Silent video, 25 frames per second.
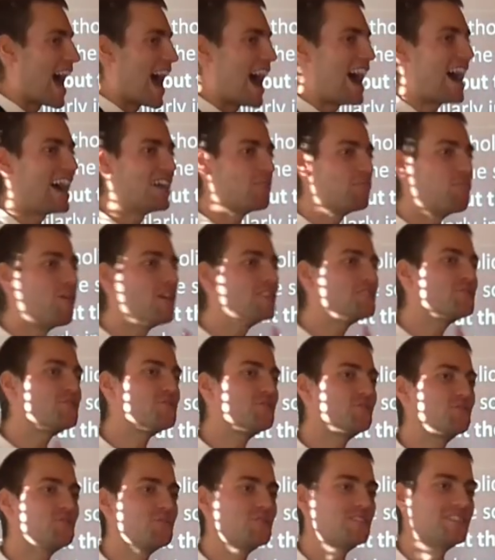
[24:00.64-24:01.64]
I want you
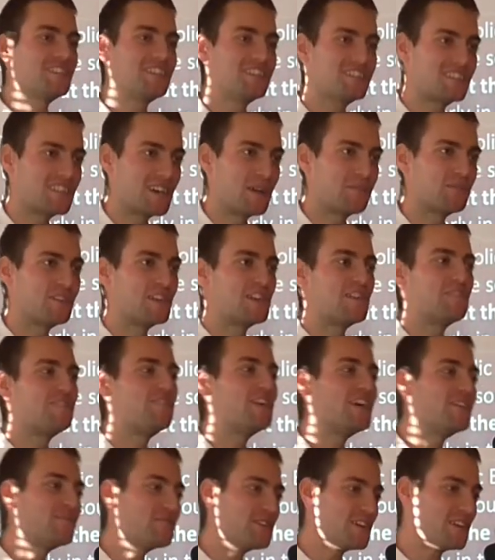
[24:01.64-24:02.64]
to see something
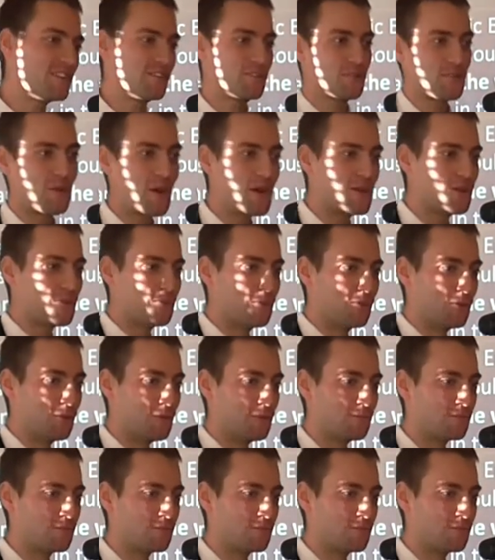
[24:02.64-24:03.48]
very incredible.